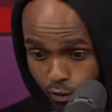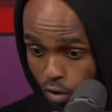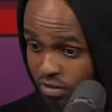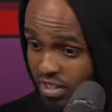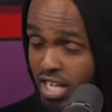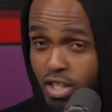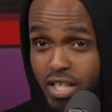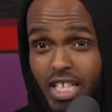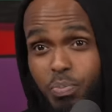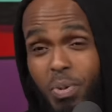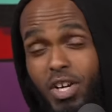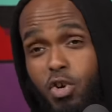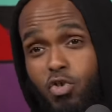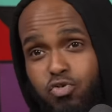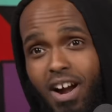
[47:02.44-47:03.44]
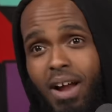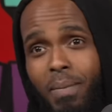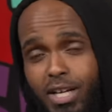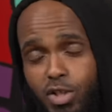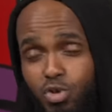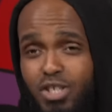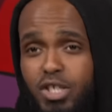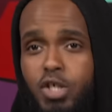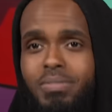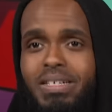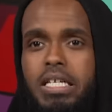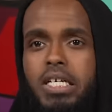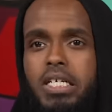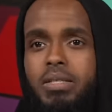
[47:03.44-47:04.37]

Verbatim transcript: End of conversation. That's been yeah, great. Make sure yeah. to comment.